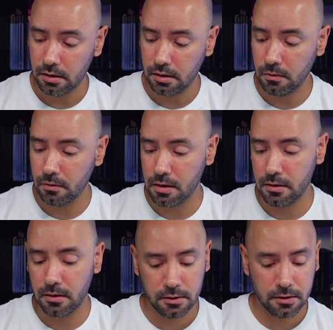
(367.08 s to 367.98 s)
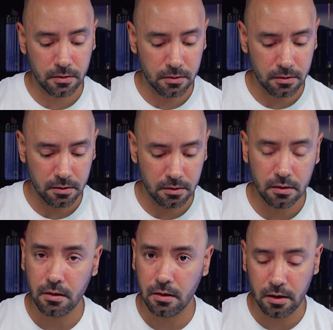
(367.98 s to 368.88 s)
it worth it. So
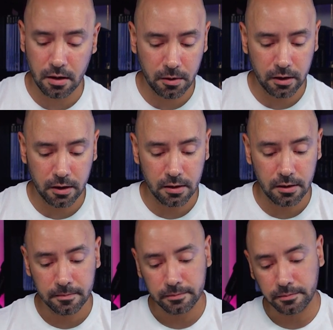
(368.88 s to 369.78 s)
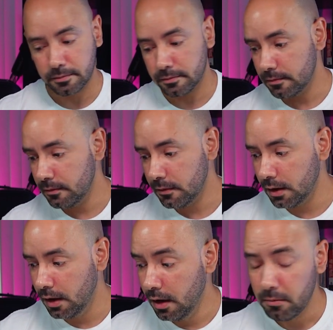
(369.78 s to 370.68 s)
think about it.
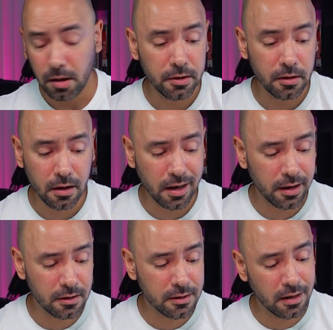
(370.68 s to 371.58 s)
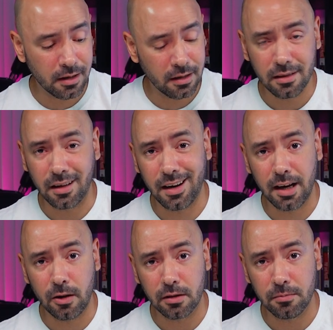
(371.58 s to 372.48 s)
Maybe you're not gonna use the
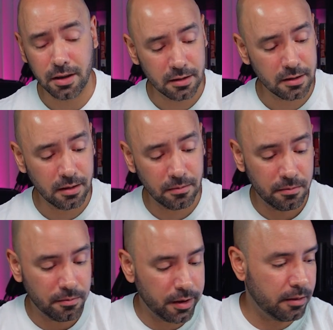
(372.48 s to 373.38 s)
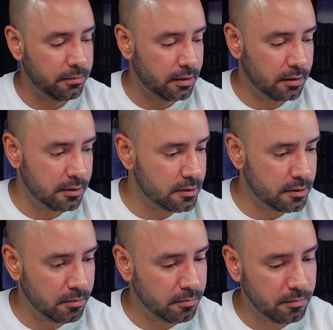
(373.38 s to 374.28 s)
cloud because we have
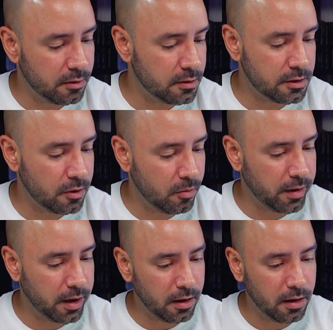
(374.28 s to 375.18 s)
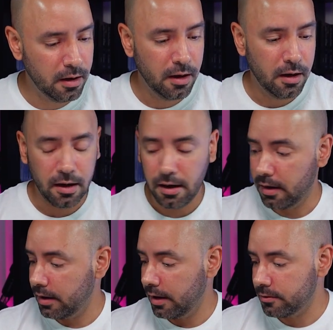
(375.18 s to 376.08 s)
so many
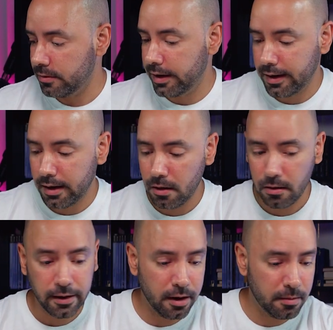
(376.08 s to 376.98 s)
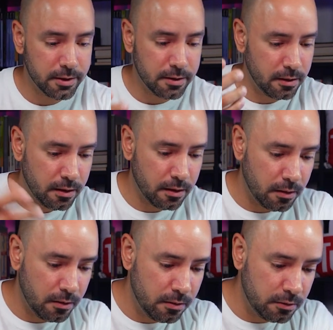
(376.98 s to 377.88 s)
clouds right now. Amazon,
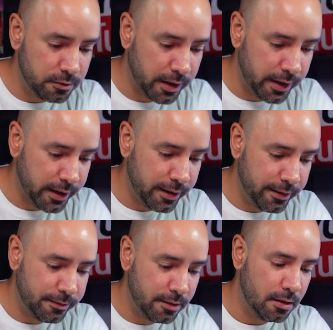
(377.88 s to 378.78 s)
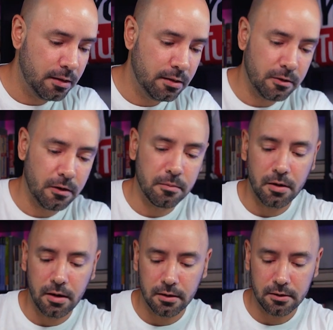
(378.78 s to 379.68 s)
Google Drive,
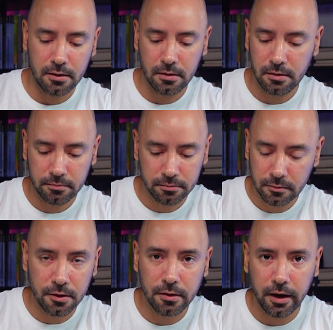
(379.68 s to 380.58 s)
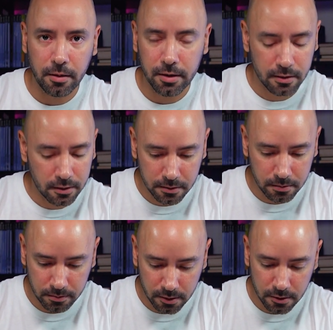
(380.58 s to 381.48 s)
Dropbox, you name it.
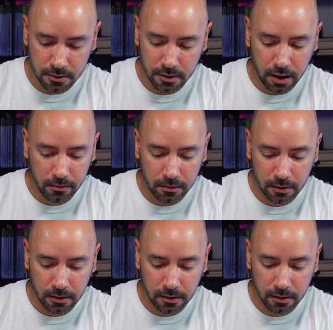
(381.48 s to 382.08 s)
You should have